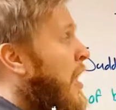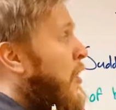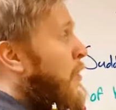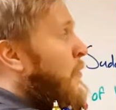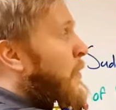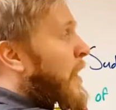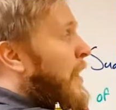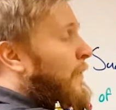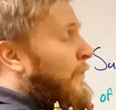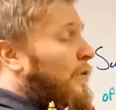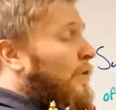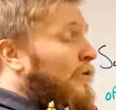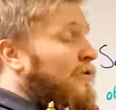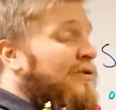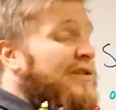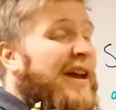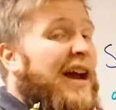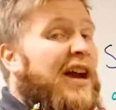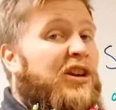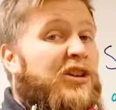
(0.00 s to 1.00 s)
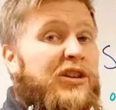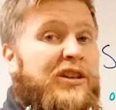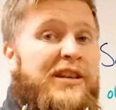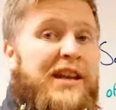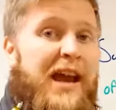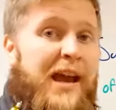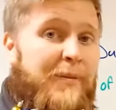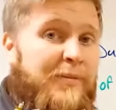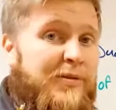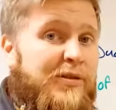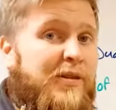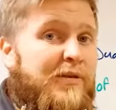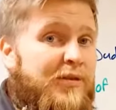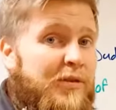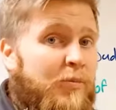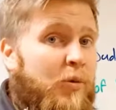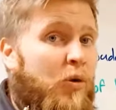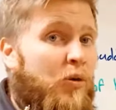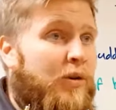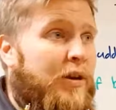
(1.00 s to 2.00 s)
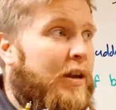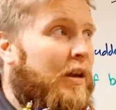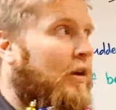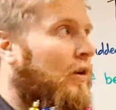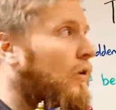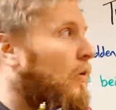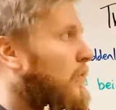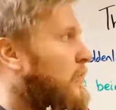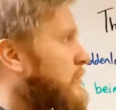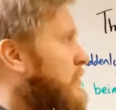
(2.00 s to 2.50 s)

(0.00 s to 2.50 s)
relative clause are actually types of subordinating clause